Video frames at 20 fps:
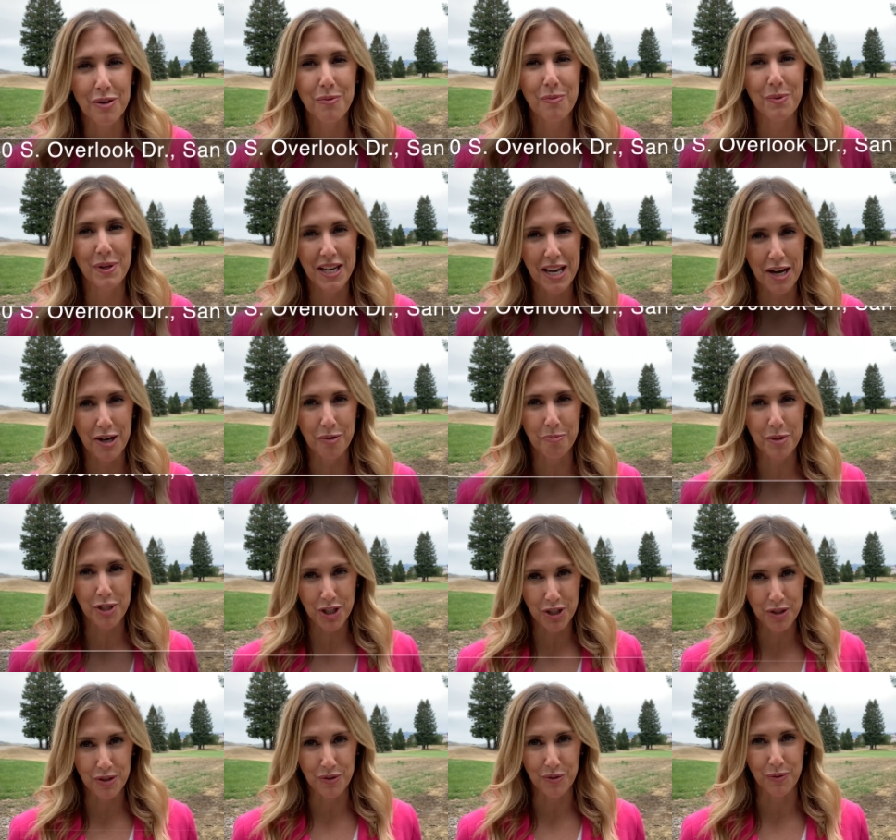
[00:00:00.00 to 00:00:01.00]
we help
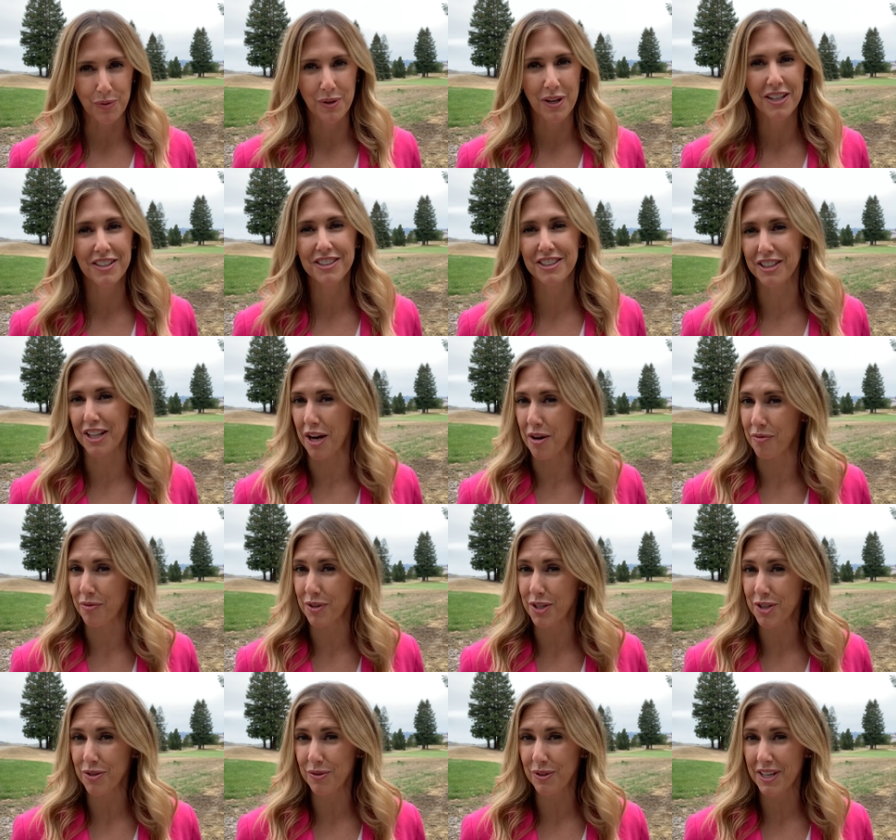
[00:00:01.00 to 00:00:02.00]
you love
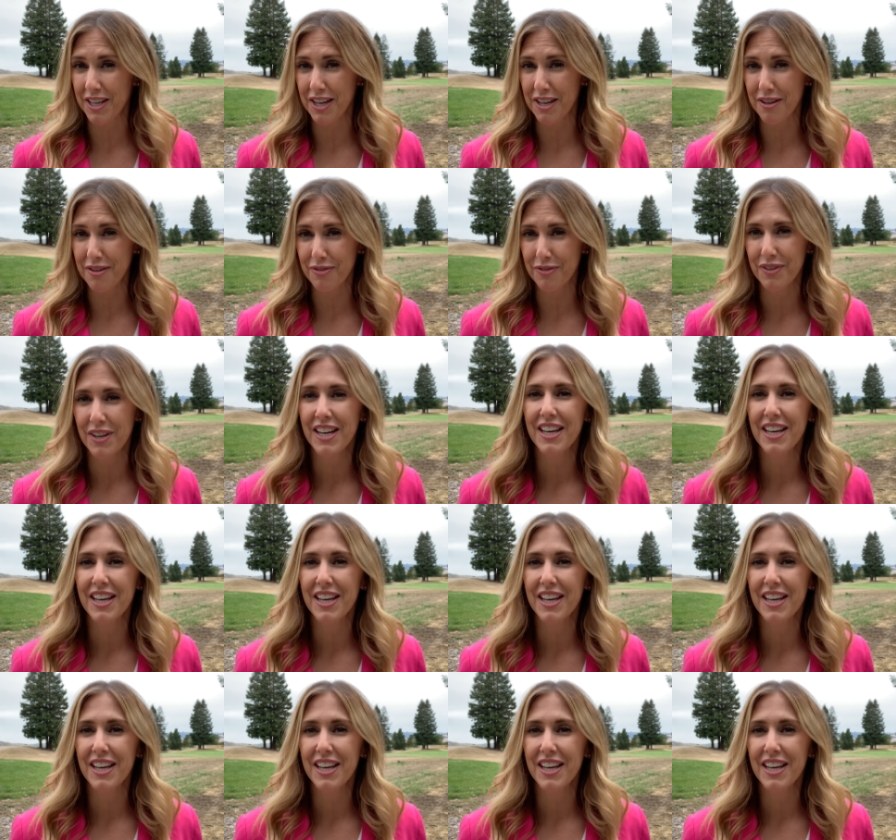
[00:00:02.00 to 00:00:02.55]
where you live,